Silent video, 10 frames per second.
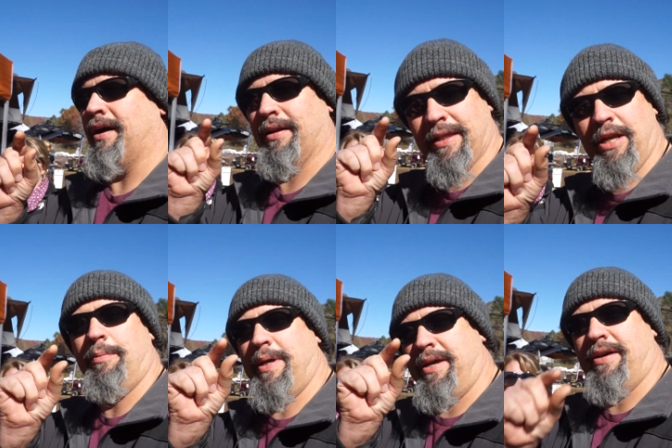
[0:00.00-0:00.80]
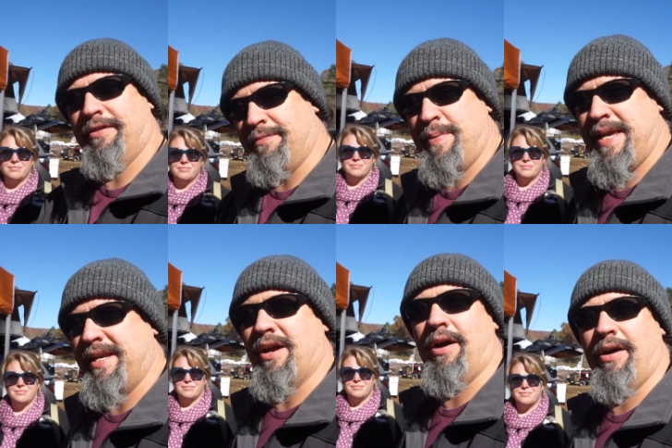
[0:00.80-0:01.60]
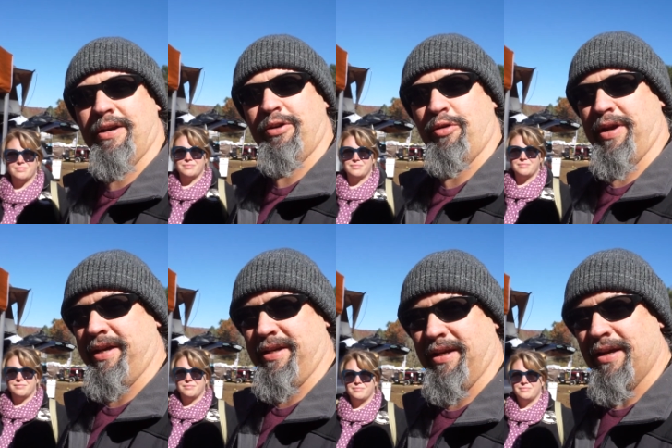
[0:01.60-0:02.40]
a little bit of being on grid.